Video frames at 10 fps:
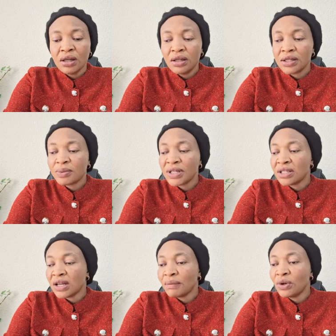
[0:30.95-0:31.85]
This
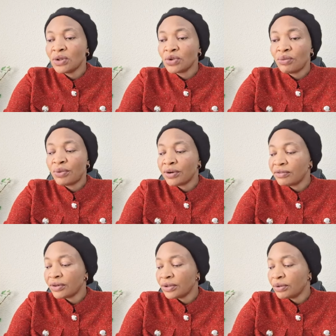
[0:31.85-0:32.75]
person, I'm going to pray
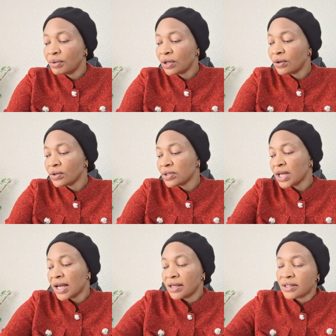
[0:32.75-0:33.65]
for you because
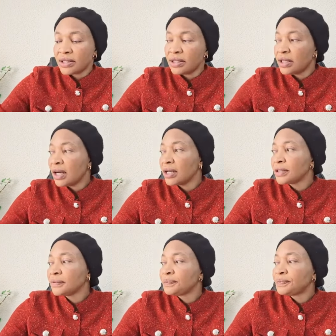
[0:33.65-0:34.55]
I see that